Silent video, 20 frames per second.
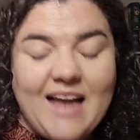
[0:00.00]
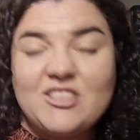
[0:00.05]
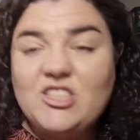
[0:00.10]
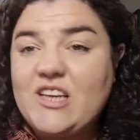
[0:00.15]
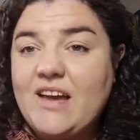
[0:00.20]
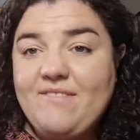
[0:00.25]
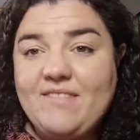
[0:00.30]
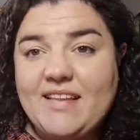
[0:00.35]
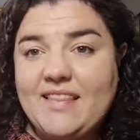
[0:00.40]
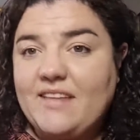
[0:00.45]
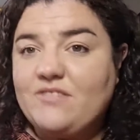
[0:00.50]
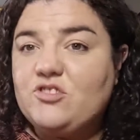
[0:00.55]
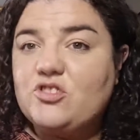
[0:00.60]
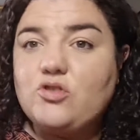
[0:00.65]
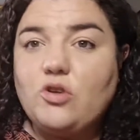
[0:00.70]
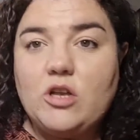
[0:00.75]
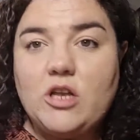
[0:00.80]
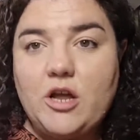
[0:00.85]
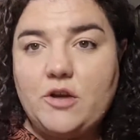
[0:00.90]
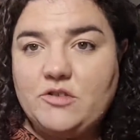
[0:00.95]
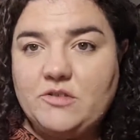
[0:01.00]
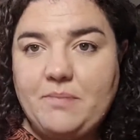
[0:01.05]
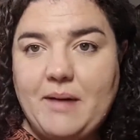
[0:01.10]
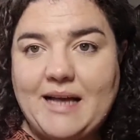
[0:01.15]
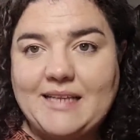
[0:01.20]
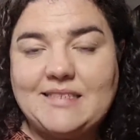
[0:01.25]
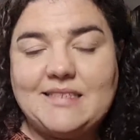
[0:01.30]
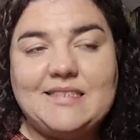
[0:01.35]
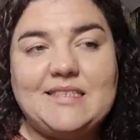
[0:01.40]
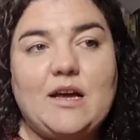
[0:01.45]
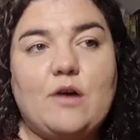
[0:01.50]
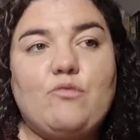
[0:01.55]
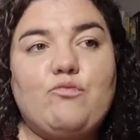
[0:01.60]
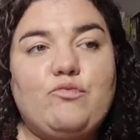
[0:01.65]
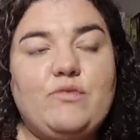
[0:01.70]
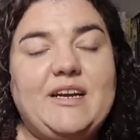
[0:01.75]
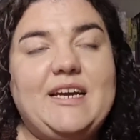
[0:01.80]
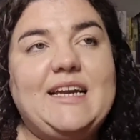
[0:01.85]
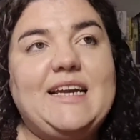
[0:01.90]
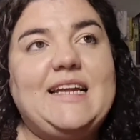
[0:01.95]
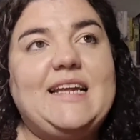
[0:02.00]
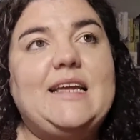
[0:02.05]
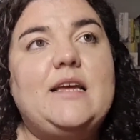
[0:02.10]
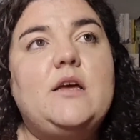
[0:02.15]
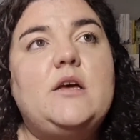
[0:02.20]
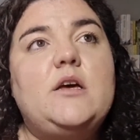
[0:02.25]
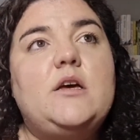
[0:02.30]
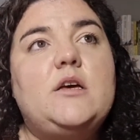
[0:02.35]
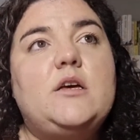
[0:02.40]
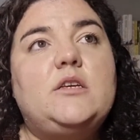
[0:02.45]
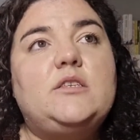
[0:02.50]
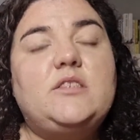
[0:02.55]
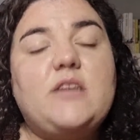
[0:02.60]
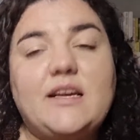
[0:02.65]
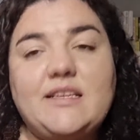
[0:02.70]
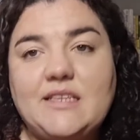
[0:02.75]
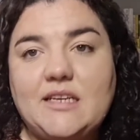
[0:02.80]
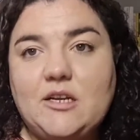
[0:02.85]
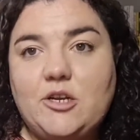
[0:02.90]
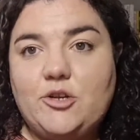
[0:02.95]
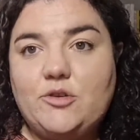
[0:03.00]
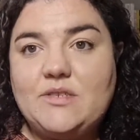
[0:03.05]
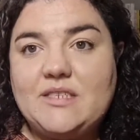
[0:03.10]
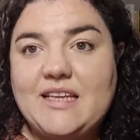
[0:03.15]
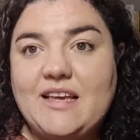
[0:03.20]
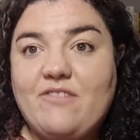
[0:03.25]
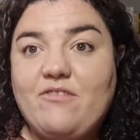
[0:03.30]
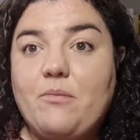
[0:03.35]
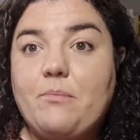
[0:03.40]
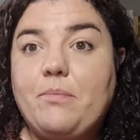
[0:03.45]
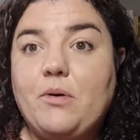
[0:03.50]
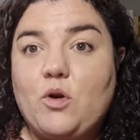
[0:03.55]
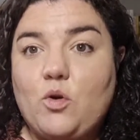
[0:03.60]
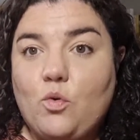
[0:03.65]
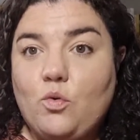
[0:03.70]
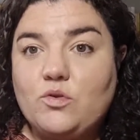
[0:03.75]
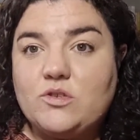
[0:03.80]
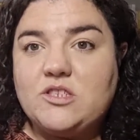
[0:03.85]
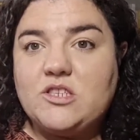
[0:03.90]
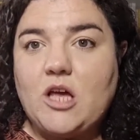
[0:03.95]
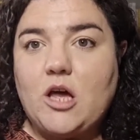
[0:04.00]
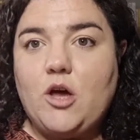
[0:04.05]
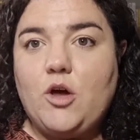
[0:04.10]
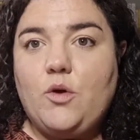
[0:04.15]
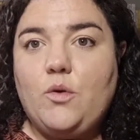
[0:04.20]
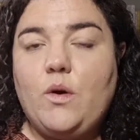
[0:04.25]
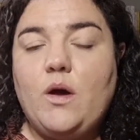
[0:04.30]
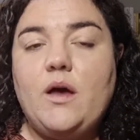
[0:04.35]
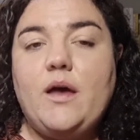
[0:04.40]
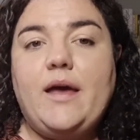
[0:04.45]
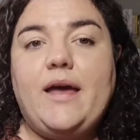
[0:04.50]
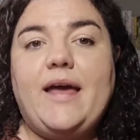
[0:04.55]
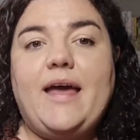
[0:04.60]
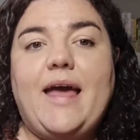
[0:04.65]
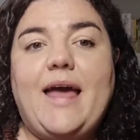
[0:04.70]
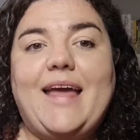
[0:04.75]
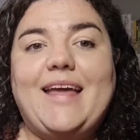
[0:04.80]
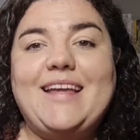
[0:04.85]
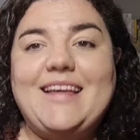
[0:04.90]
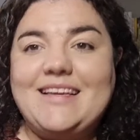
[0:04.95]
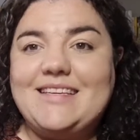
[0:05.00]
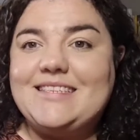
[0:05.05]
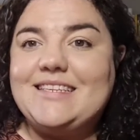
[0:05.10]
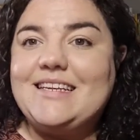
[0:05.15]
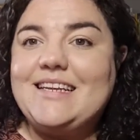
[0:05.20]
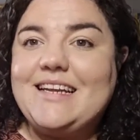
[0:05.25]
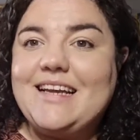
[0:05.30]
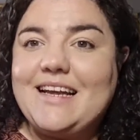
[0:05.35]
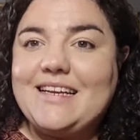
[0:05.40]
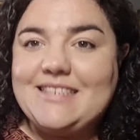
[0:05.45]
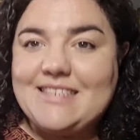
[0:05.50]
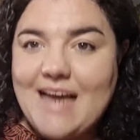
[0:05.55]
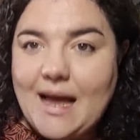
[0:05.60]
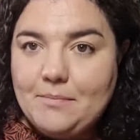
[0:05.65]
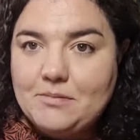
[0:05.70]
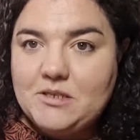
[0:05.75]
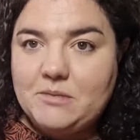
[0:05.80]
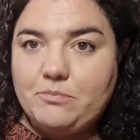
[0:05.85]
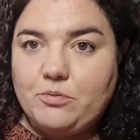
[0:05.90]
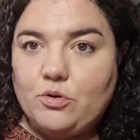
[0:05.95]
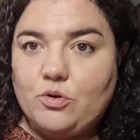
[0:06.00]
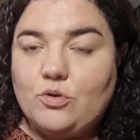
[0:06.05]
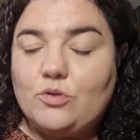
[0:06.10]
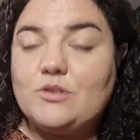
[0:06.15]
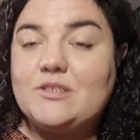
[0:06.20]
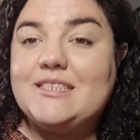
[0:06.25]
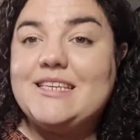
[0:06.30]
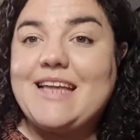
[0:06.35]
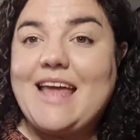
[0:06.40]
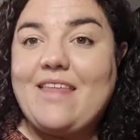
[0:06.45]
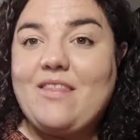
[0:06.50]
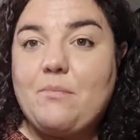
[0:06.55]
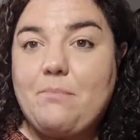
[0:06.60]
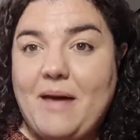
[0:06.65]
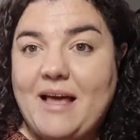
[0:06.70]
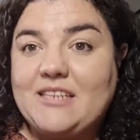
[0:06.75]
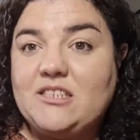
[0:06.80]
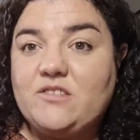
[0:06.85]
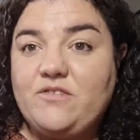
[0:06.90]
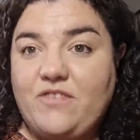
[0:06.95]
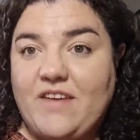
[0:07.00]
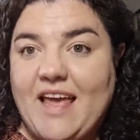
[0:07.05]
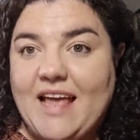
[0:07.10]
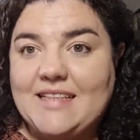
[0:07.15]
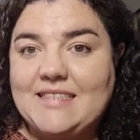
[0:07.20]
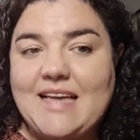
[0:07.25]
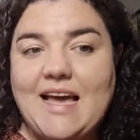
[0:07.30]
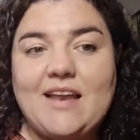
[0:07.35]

generally they've just got loads of patterns that are really size inclusive, but also easily adaptable to get the best fit.